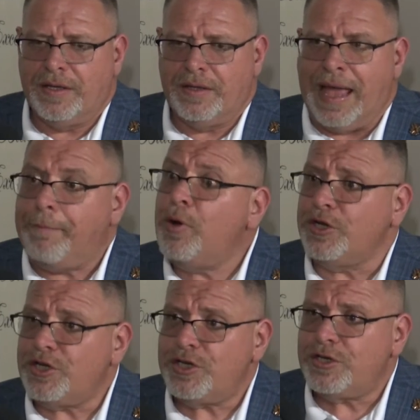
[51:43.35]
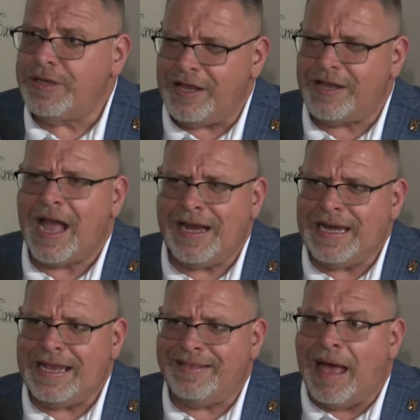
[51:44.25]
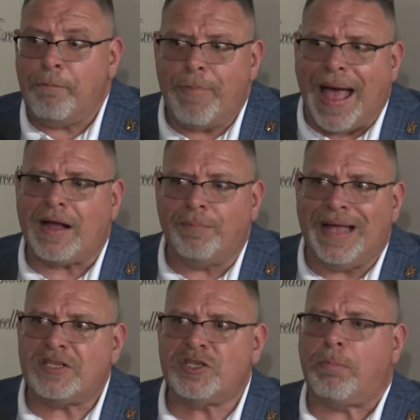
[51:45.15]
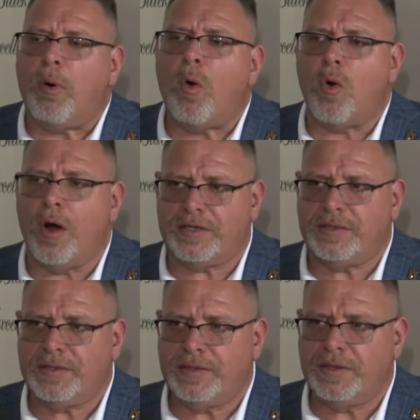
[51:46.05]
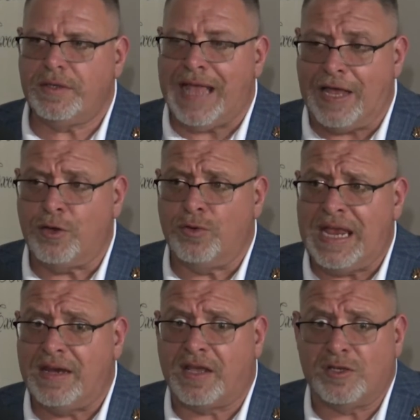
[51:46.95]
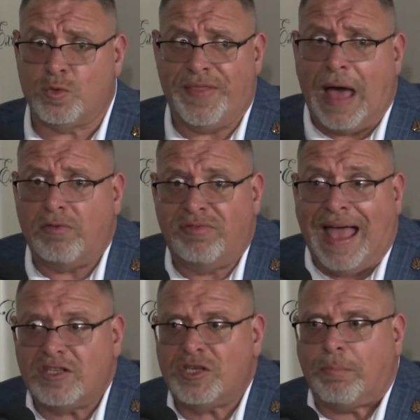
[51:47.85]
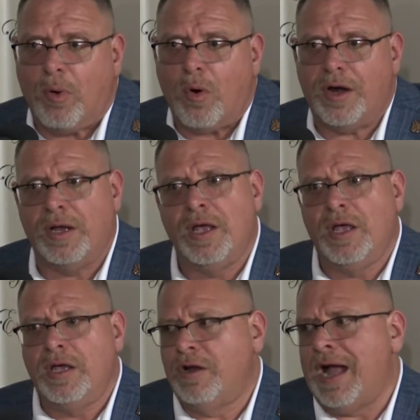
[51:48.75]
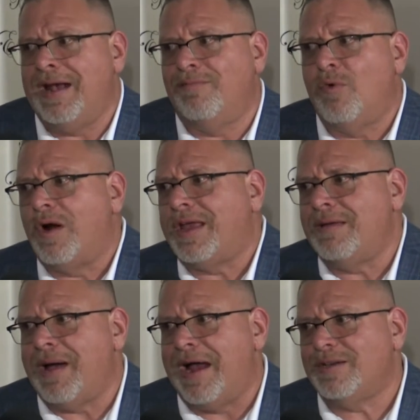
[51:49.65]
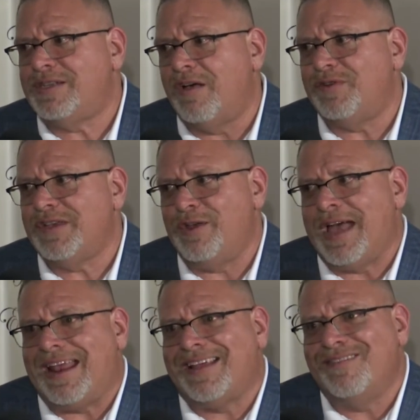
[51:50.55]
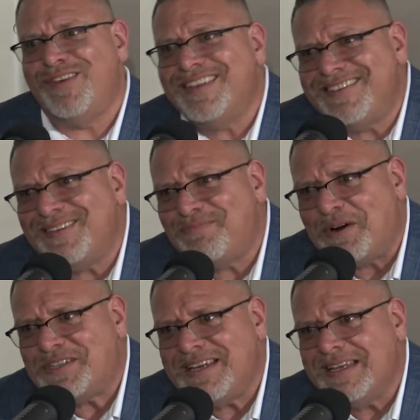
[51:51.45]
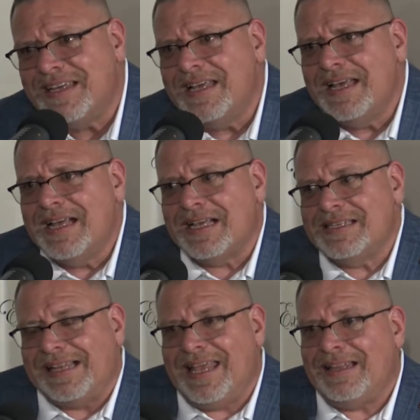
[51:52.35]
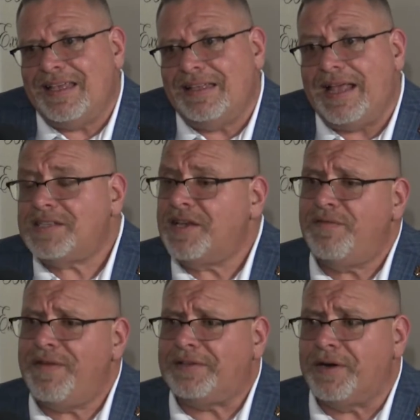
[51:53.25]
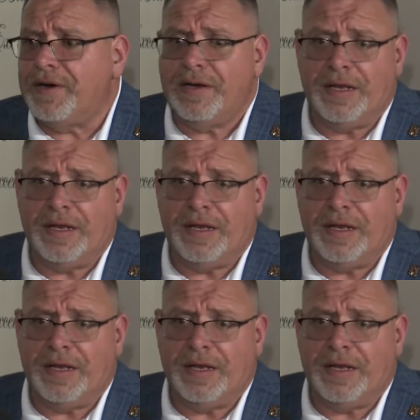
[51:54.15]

that push that you kind of need, that backup, that support right. that you need. Because without that support, you're kind of working by yourself. you like, you got to yeah. convince this person because at the end of the day, it's going to affect her.